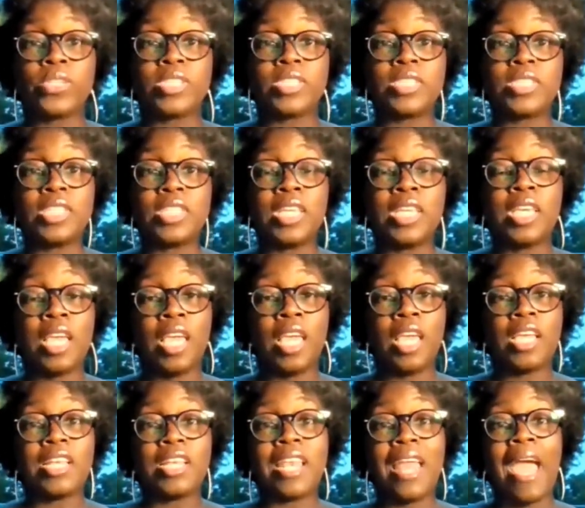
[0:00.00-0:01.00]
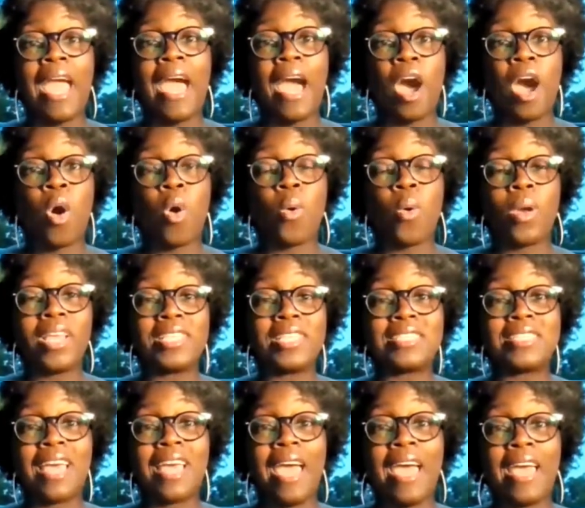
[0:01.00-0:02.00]
seeing now
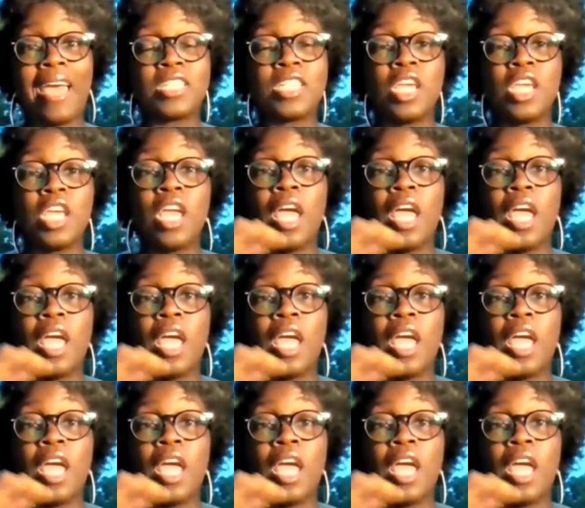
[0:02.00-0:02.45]
is that